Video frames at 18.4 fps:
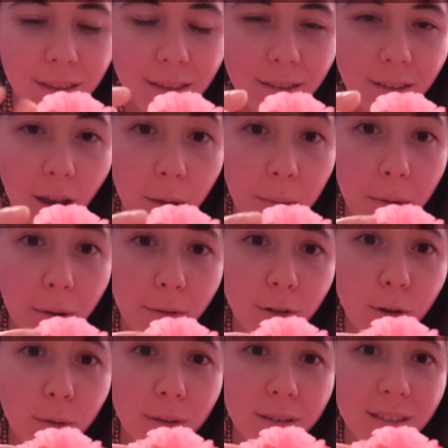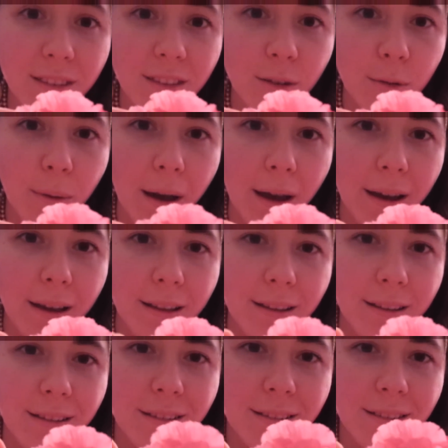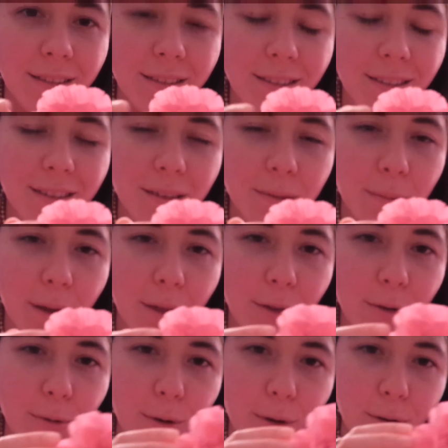stop every once in a while, smell the